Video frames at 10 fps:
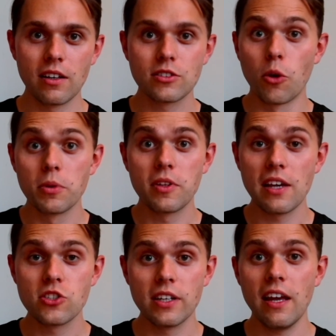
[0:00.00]

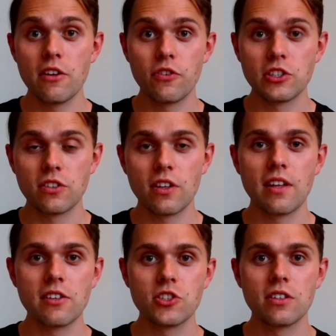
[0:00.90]
computationally inefficient
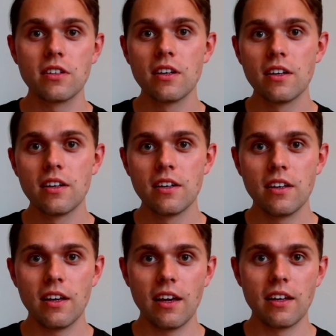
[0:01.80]
attention
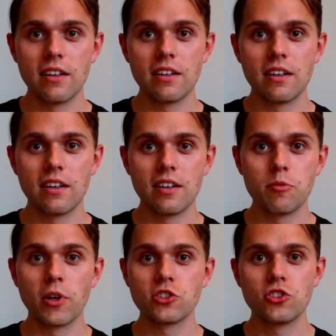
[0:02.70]
in a
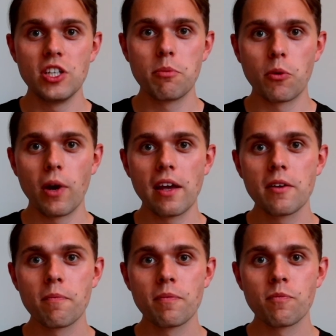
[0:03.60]
much cheaper way.
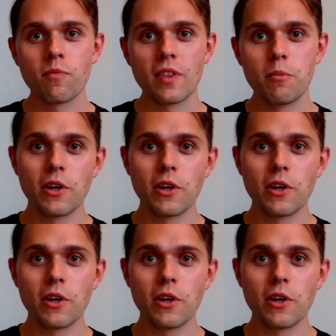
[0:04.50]
But